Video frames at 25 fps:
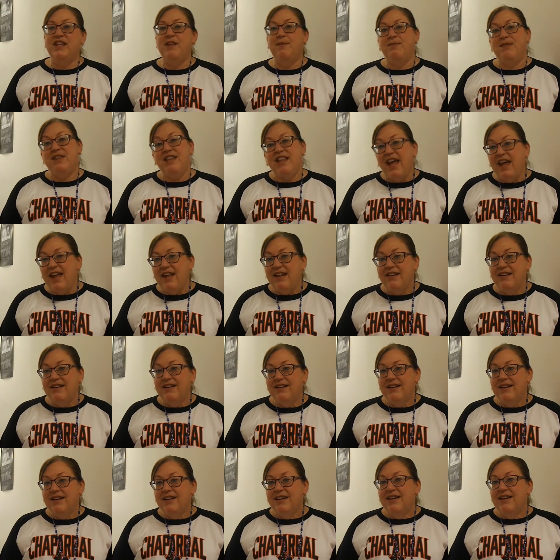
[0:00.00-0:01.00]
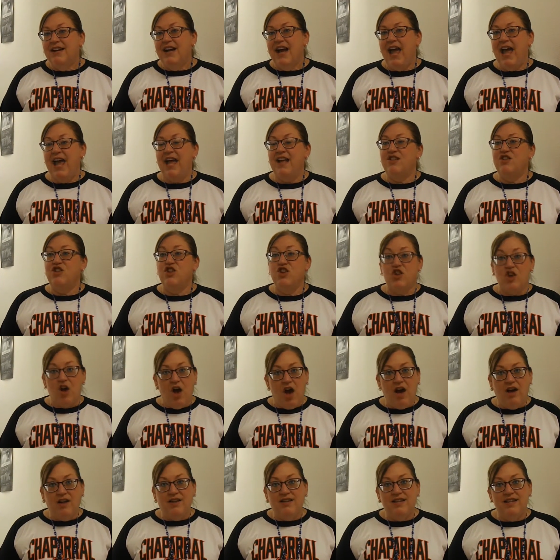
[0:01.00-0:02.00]
upset and
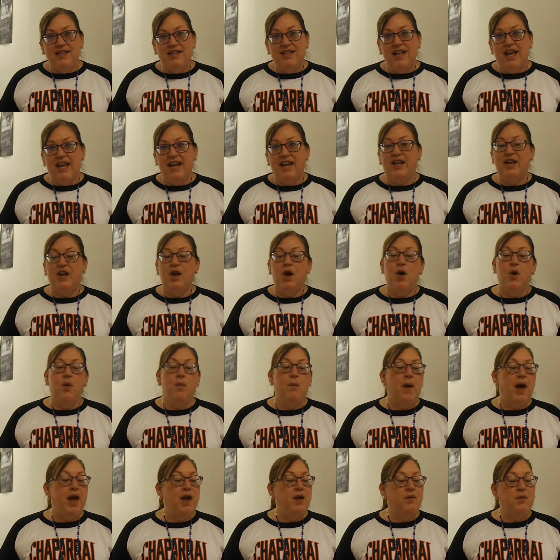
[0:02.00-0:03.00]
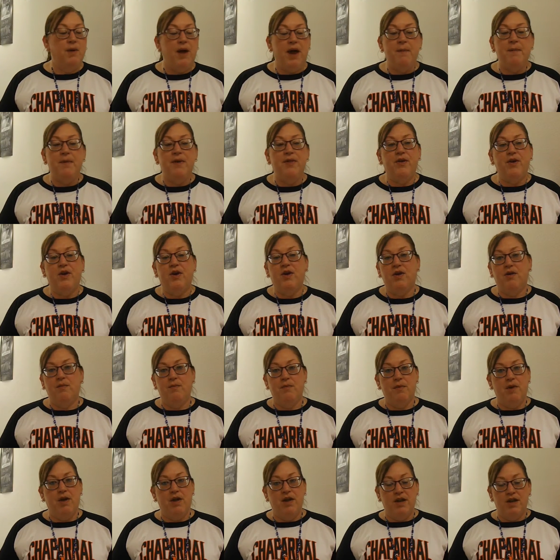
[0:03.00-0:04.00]
shocked, and I know my grandmother,
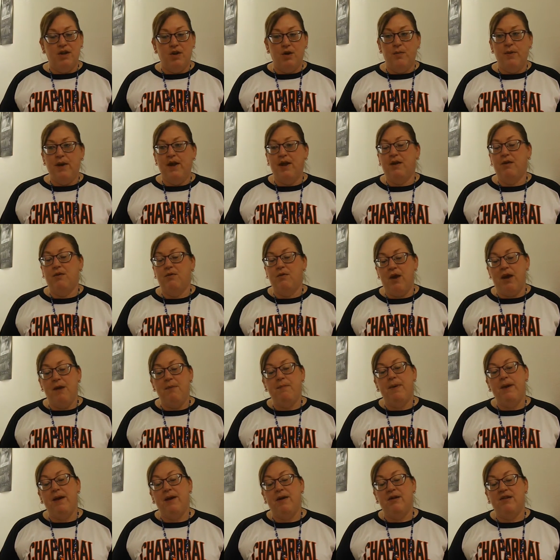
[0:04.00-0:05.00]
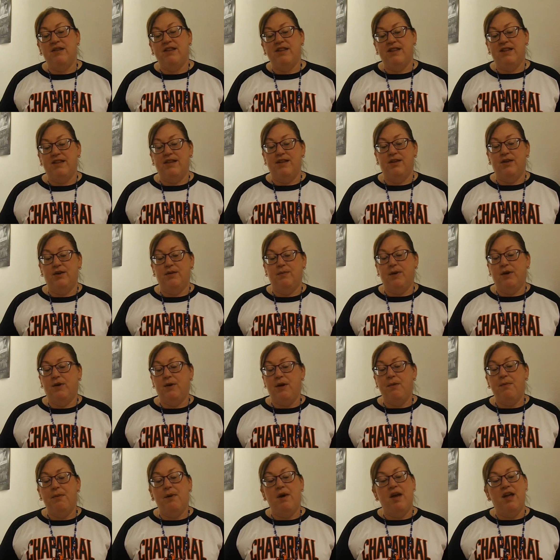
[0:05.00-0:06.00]
my grandparents, my
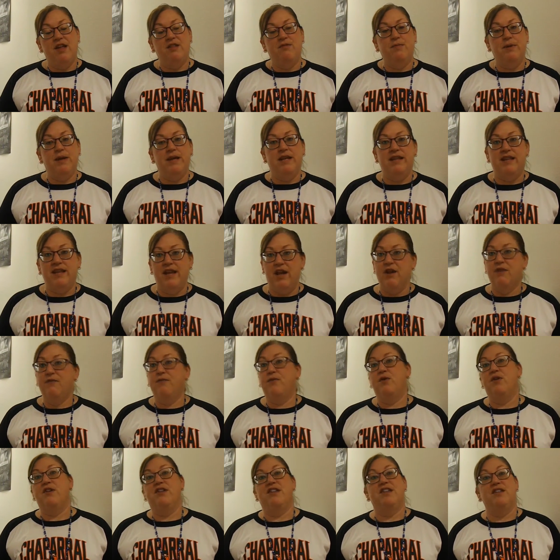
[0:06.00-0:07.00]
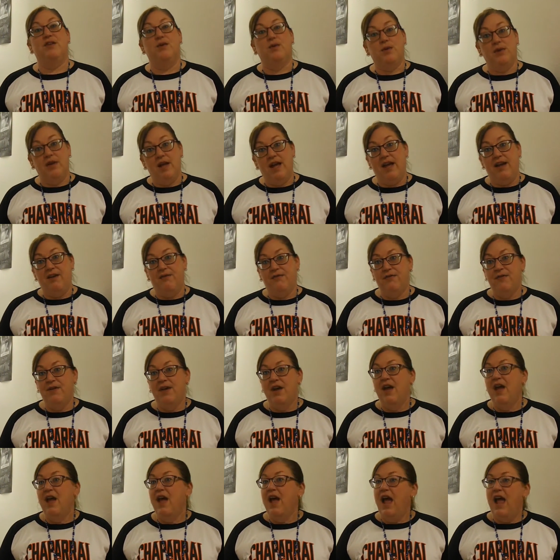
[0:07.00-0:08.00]
grandpa had been in the Air Force his whole life,
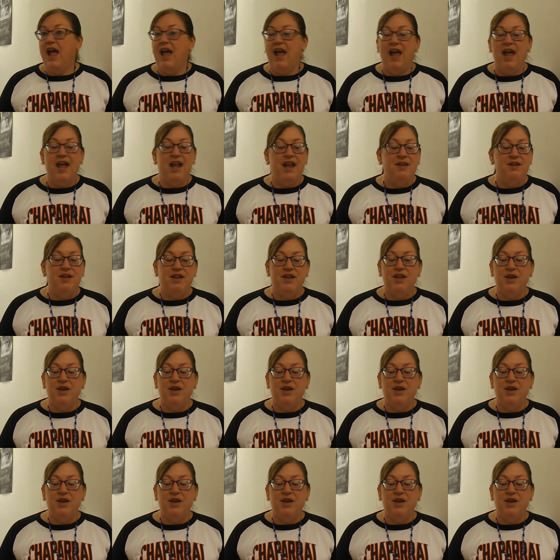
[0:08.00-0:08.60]
and